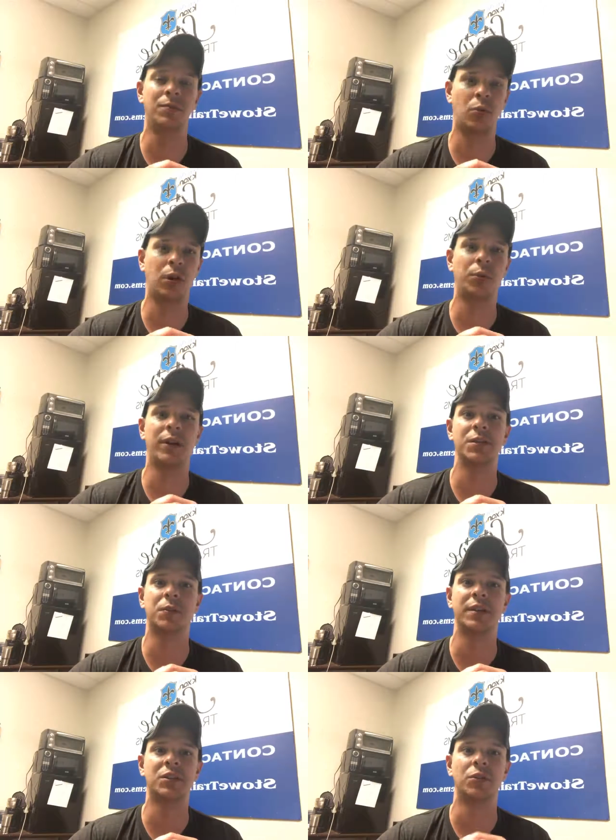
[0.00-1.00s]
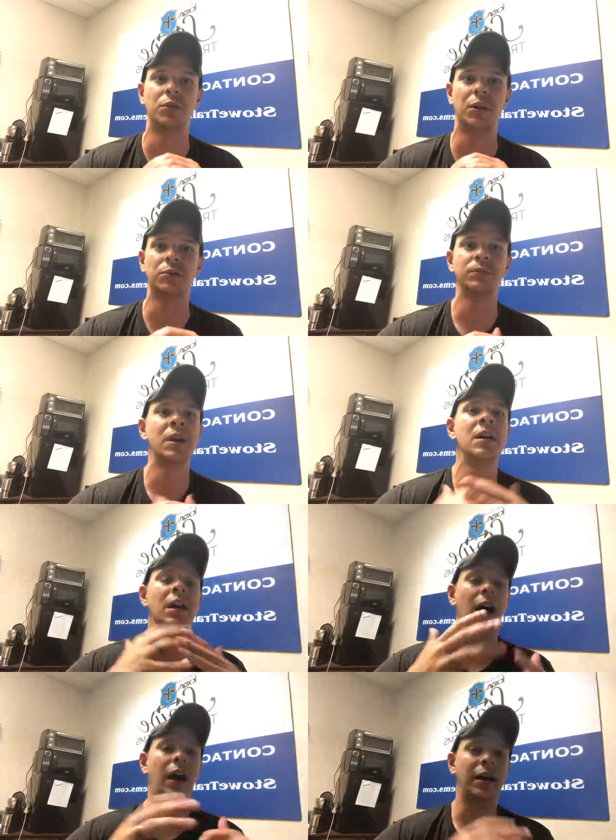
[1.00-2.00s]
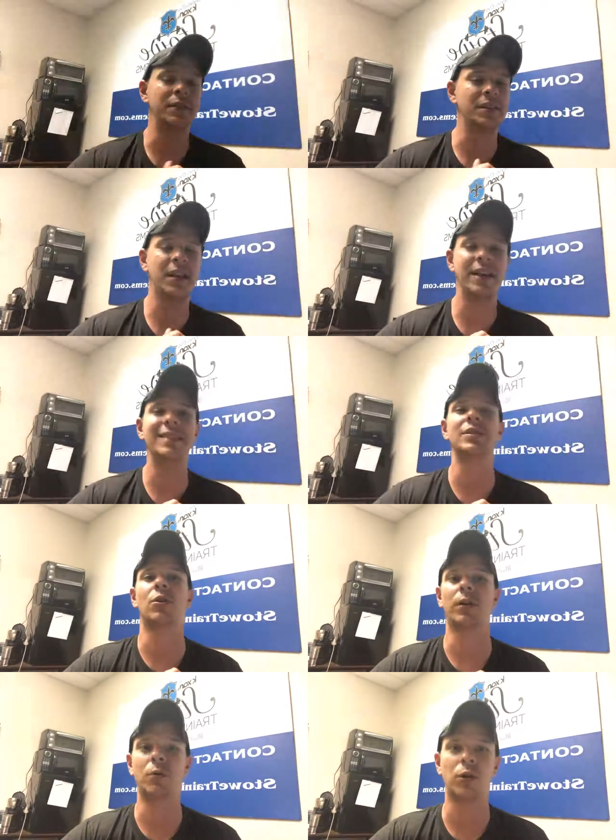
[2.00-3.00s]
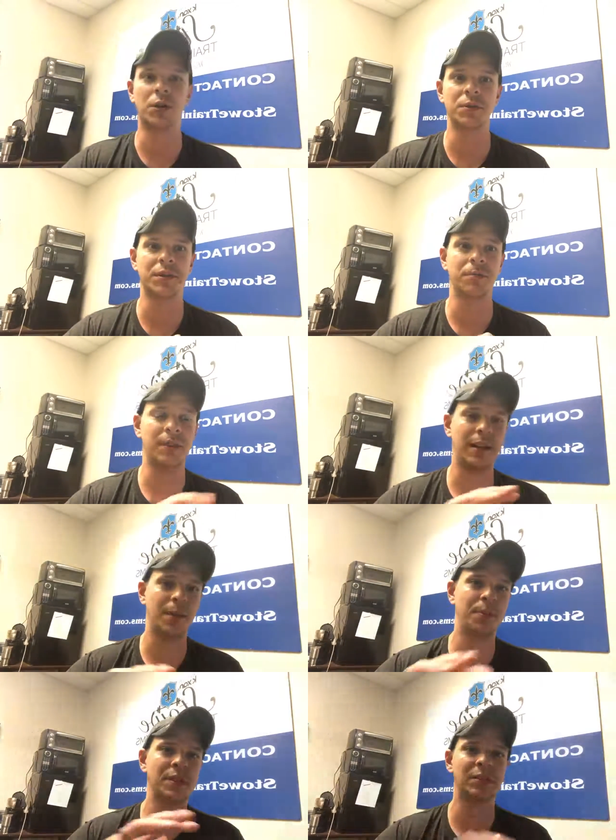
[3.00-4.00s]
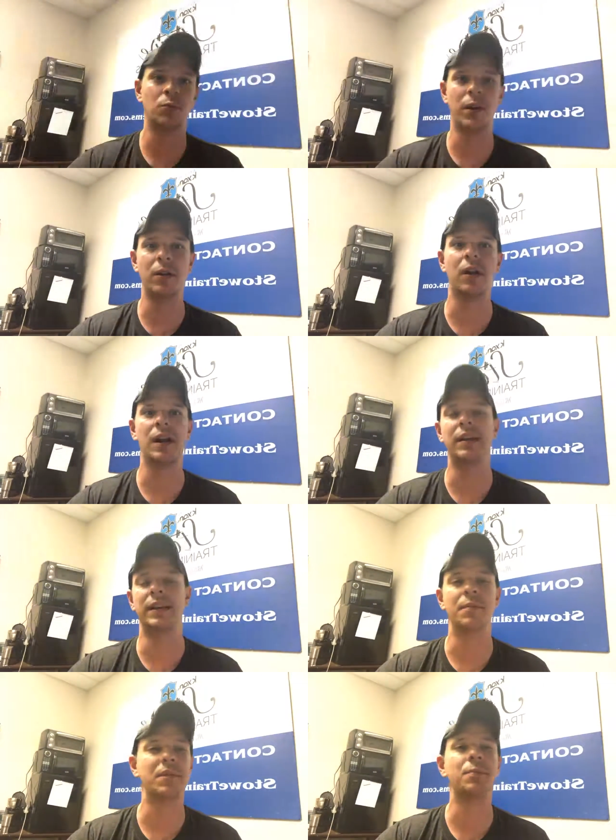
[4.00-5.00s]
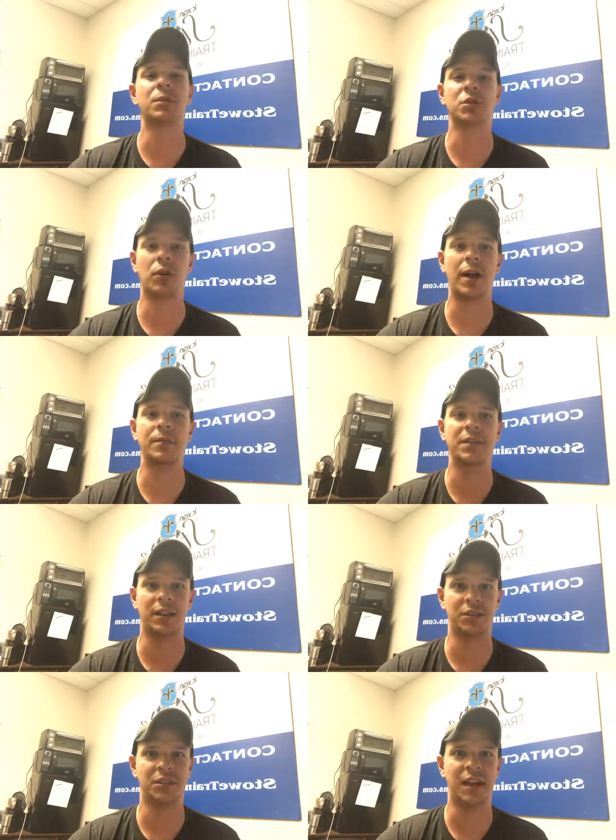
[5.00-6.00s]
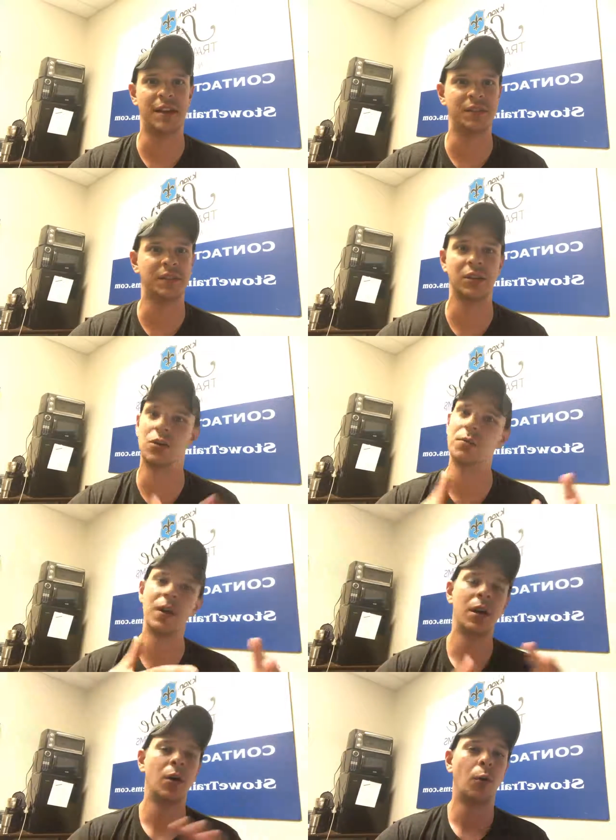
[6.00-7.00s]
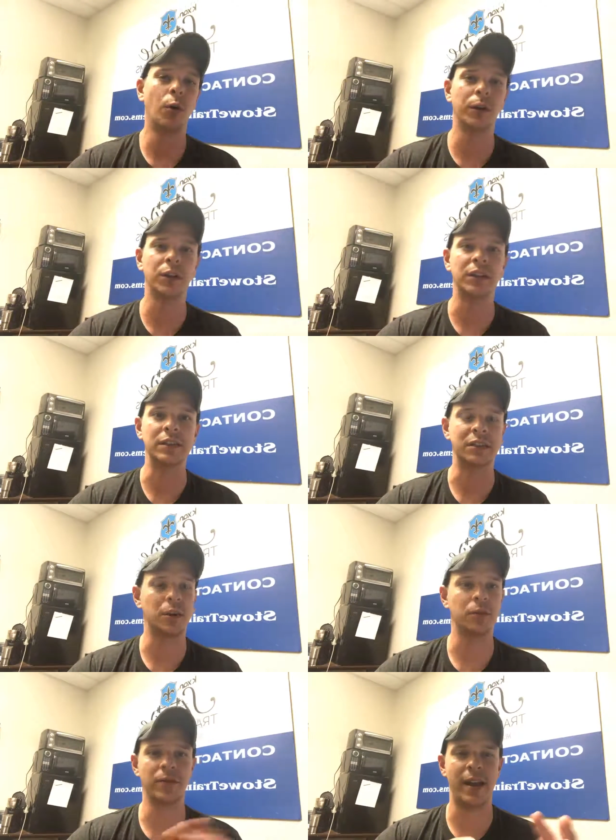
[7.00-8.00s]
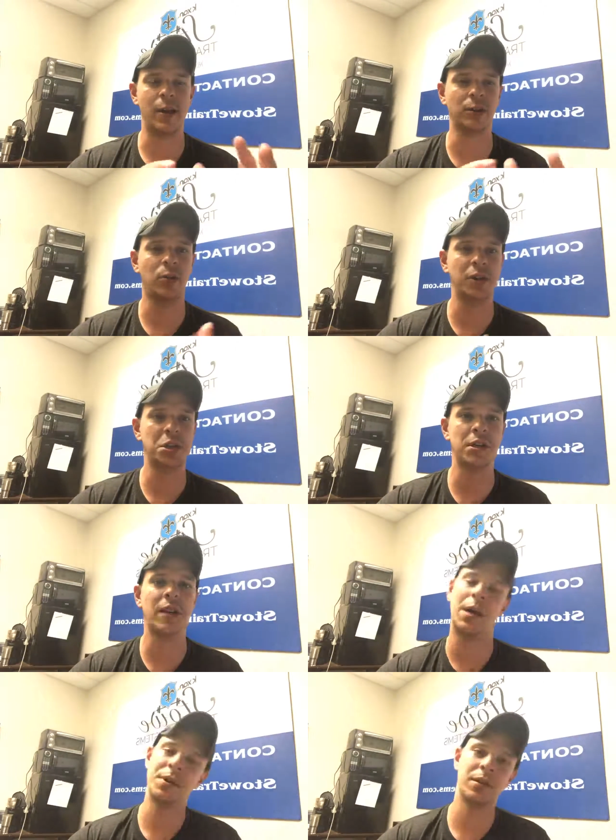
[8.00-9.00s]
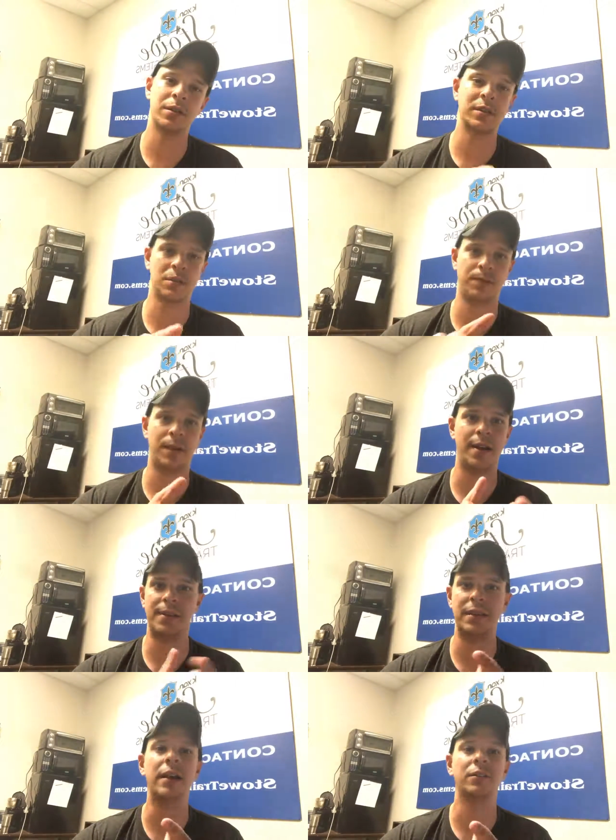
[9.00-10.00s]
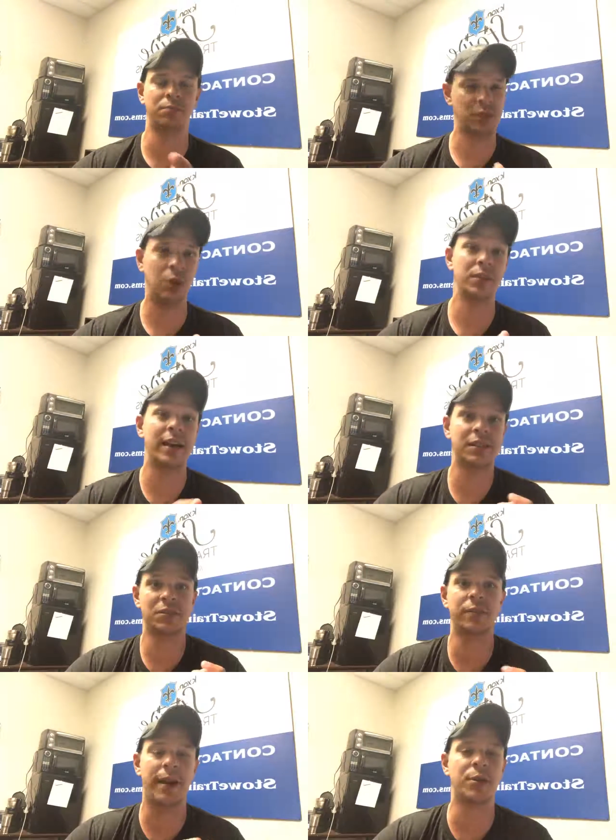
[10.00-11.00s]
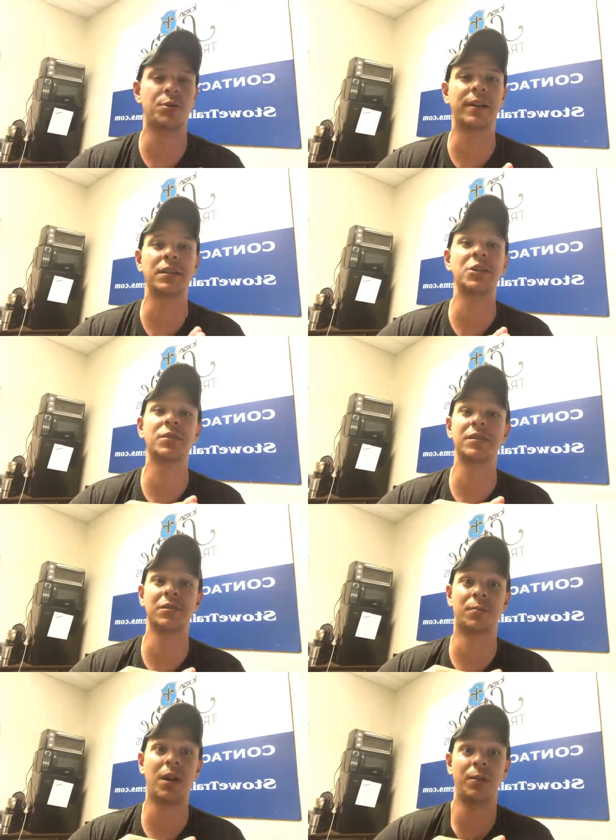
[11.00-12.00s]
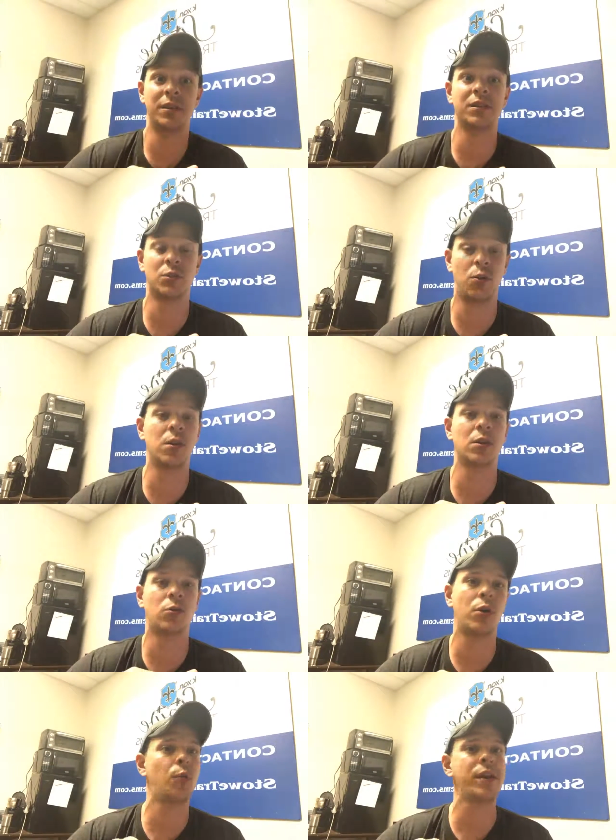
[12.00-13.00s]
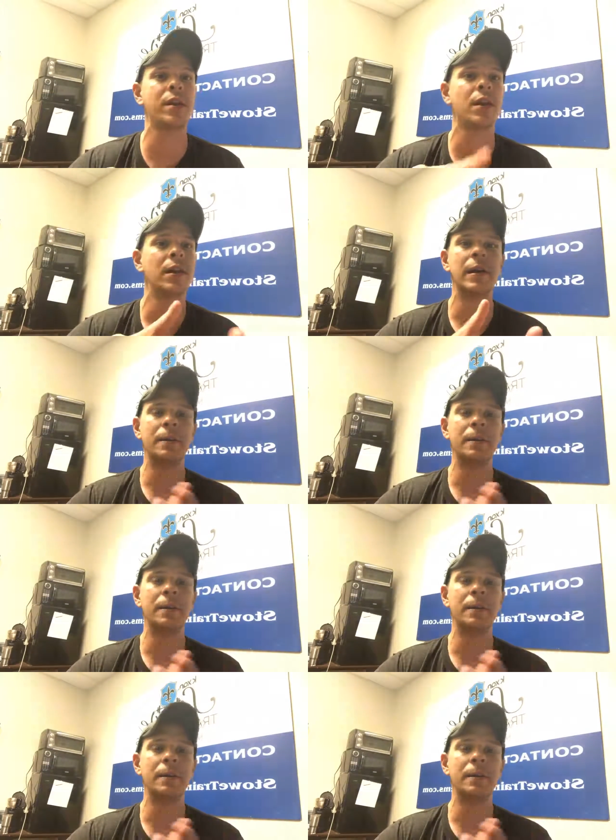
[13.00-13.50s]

the more I realize what I don't know. In this case, I already worked with some therapists and whatnot and been prescribed these exercises, so we're good. So that health questionnaire allowed me to identify that, yes, you've had a direct injury, so it probably is quote unquote weak.